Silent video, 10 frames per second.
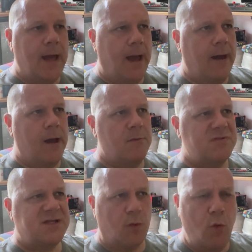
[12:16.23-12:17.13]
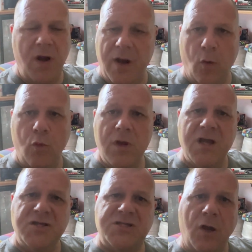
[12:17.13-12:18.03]
Um, so all in all,
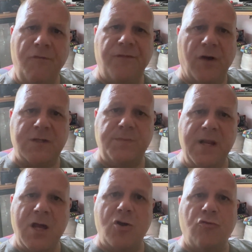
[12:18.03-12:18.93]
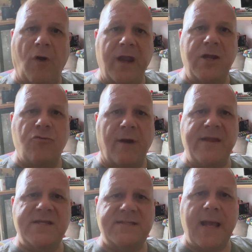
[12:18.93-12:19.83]
so far it's been a great,
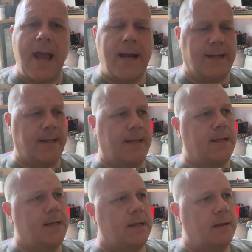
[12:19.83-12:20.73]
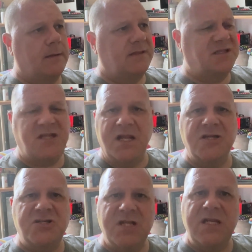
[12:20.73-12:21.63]
great Saturday. The
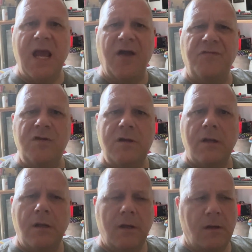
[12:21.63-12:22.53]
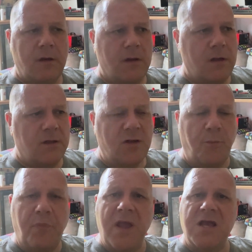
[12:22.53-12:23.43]
dinner's in the oven. The
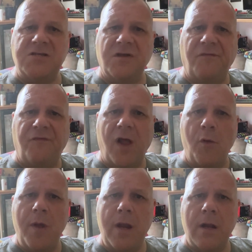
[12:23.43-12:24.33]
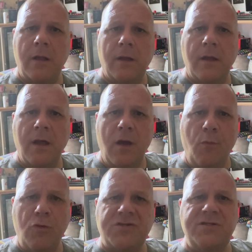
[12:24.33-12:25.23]
beers are flowing.
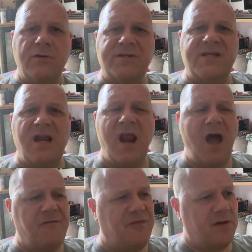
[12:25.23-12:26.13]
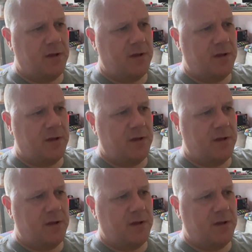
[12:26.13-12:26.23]
What's not to love?